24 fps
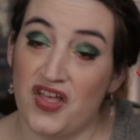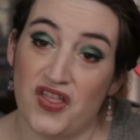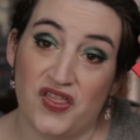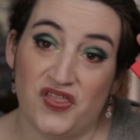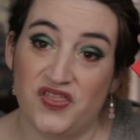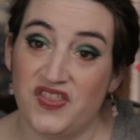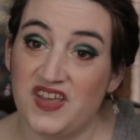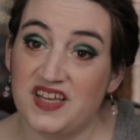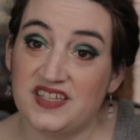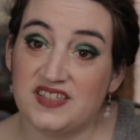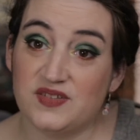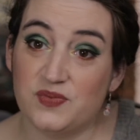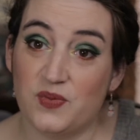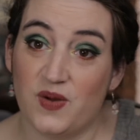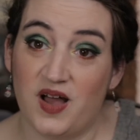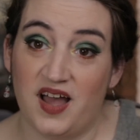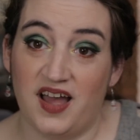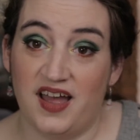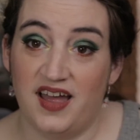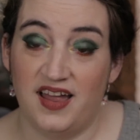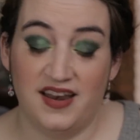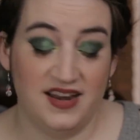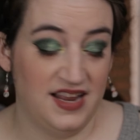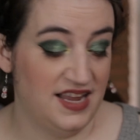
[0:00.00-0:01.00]
this
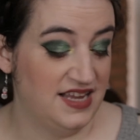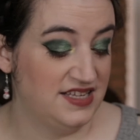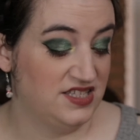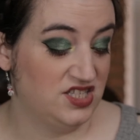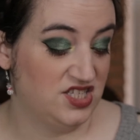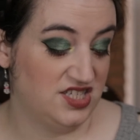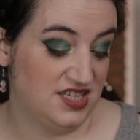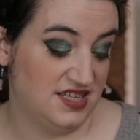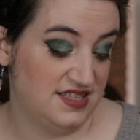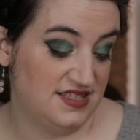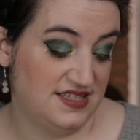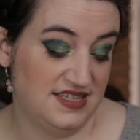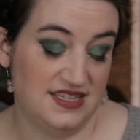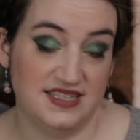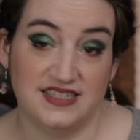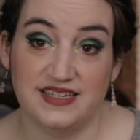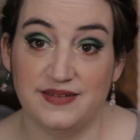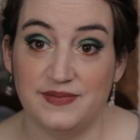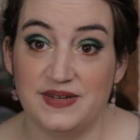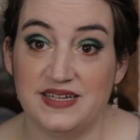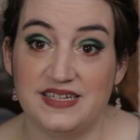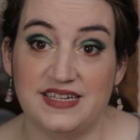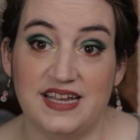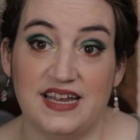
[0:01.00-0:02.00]
one is just
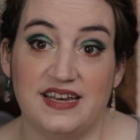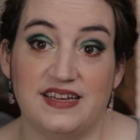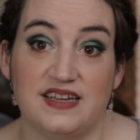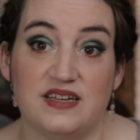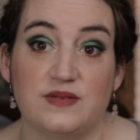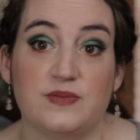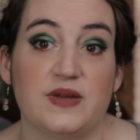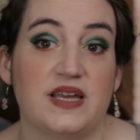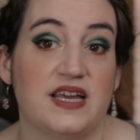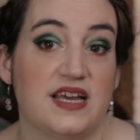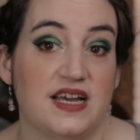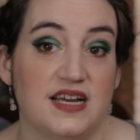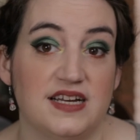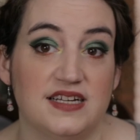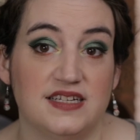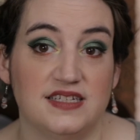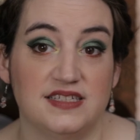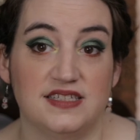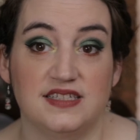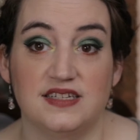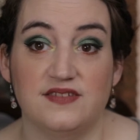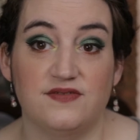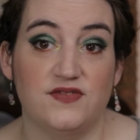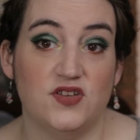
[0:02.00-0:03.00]
intimidating
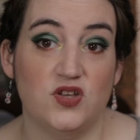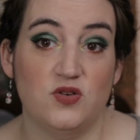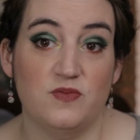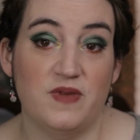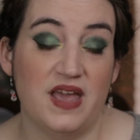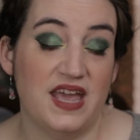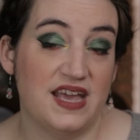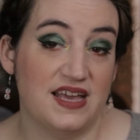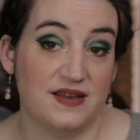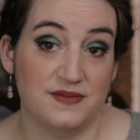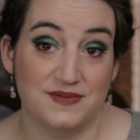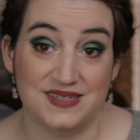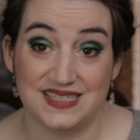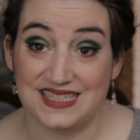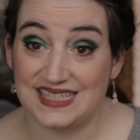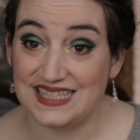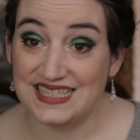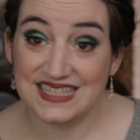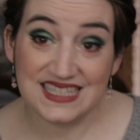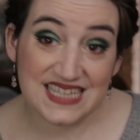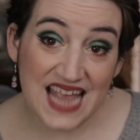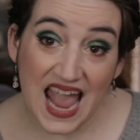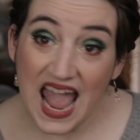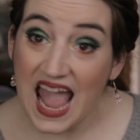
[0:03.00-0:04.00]
because if you make a
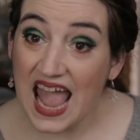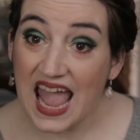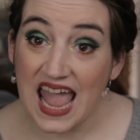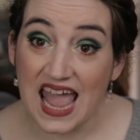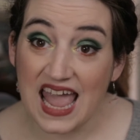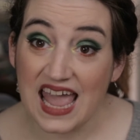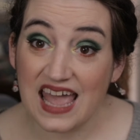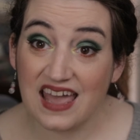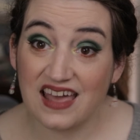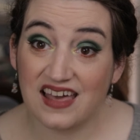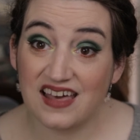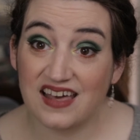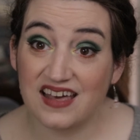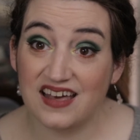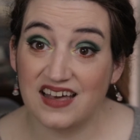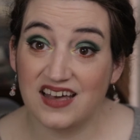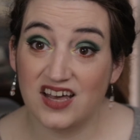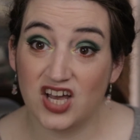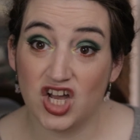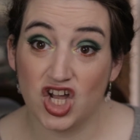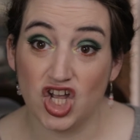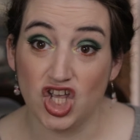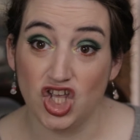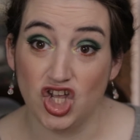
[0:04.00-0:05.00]
mistake,
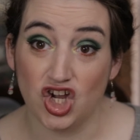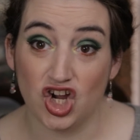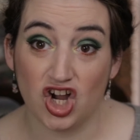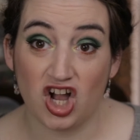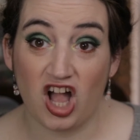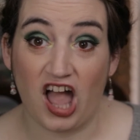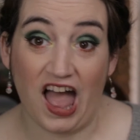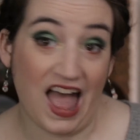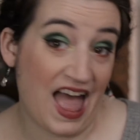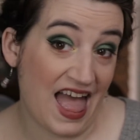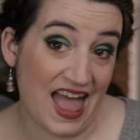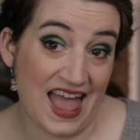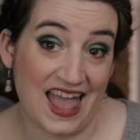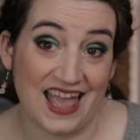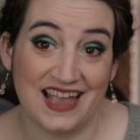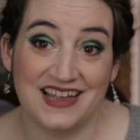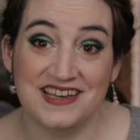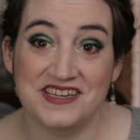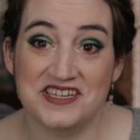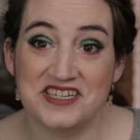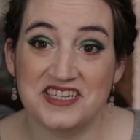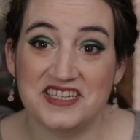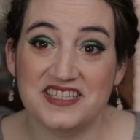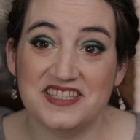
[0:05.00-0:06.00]
you're
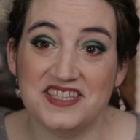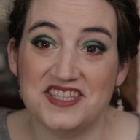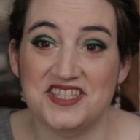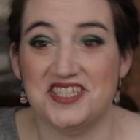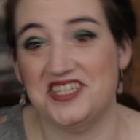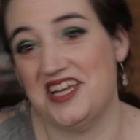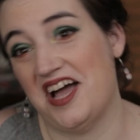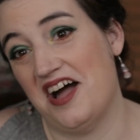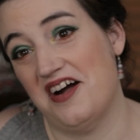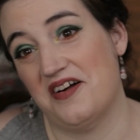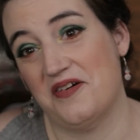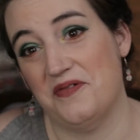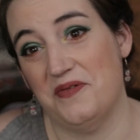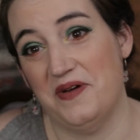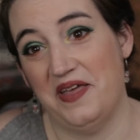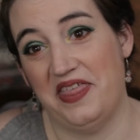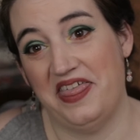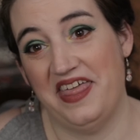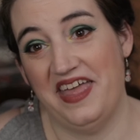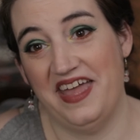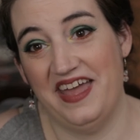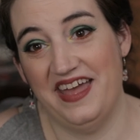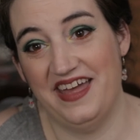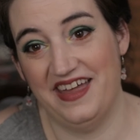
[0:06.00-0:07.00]
kind of stuck
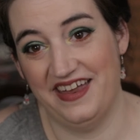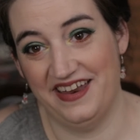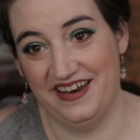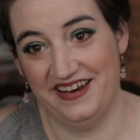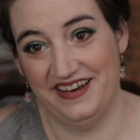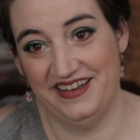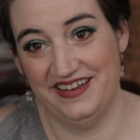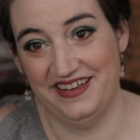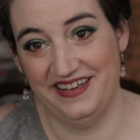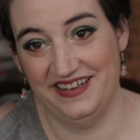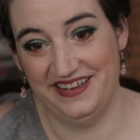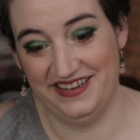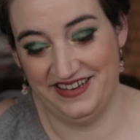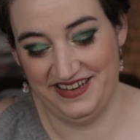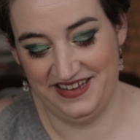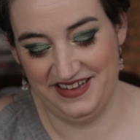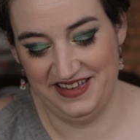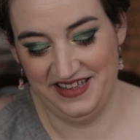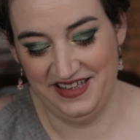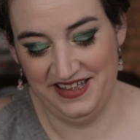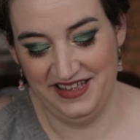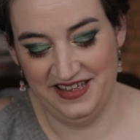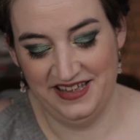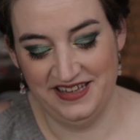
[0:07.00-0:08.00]
with it.
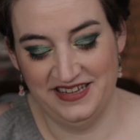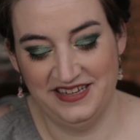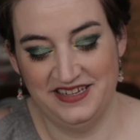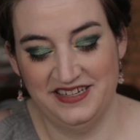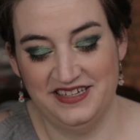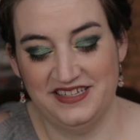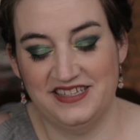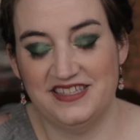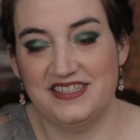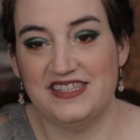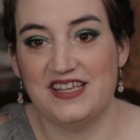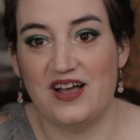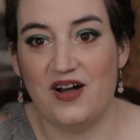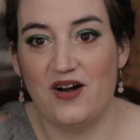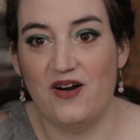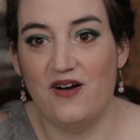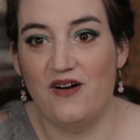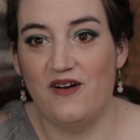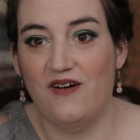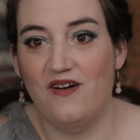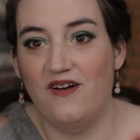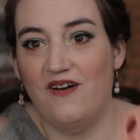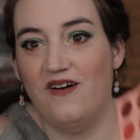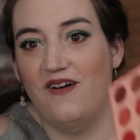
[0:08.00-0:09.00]

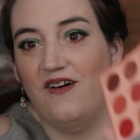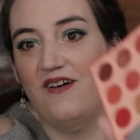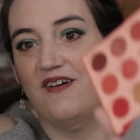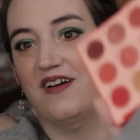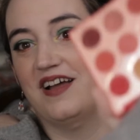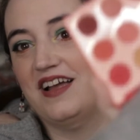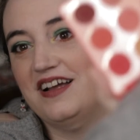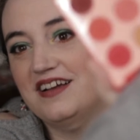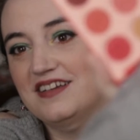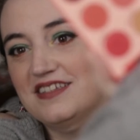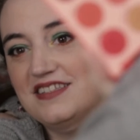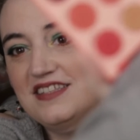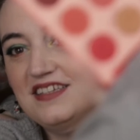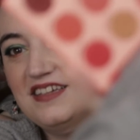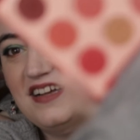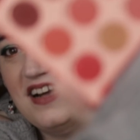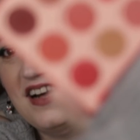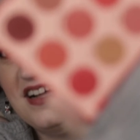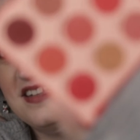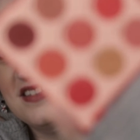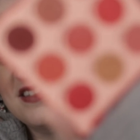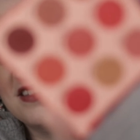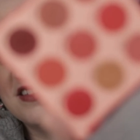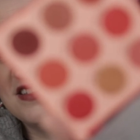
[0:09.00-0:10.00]
So here's the
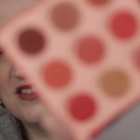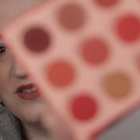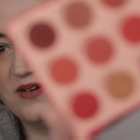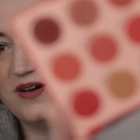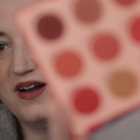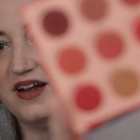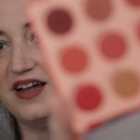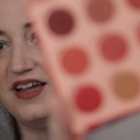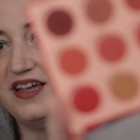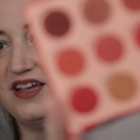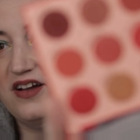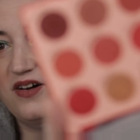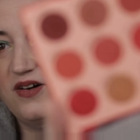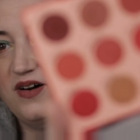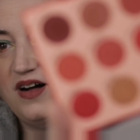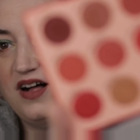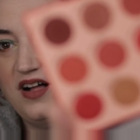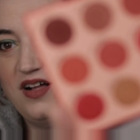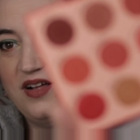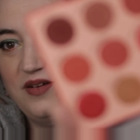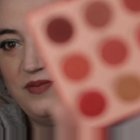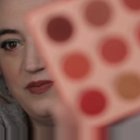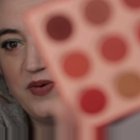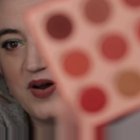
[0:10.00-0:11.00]
color story.
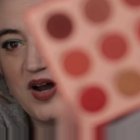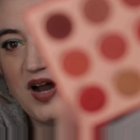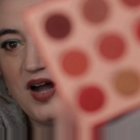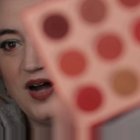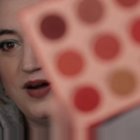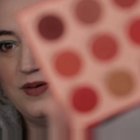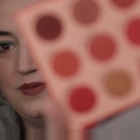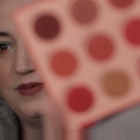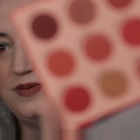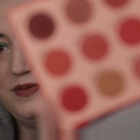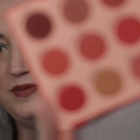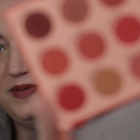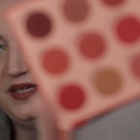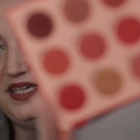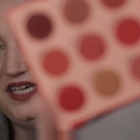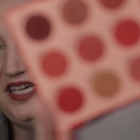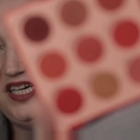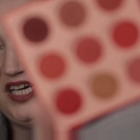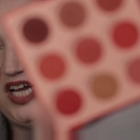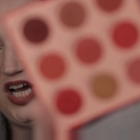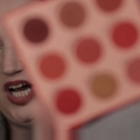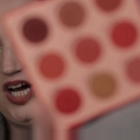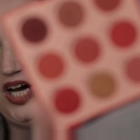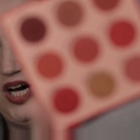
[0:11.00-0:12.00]
You'll probably
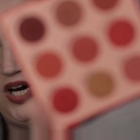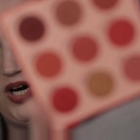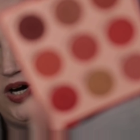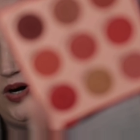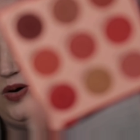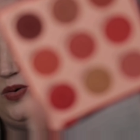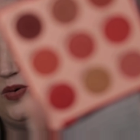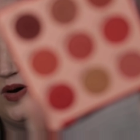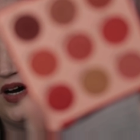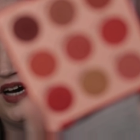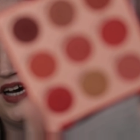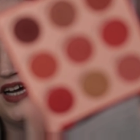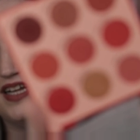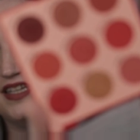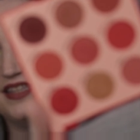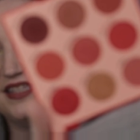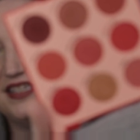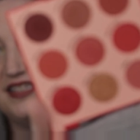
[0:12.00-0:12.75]
know what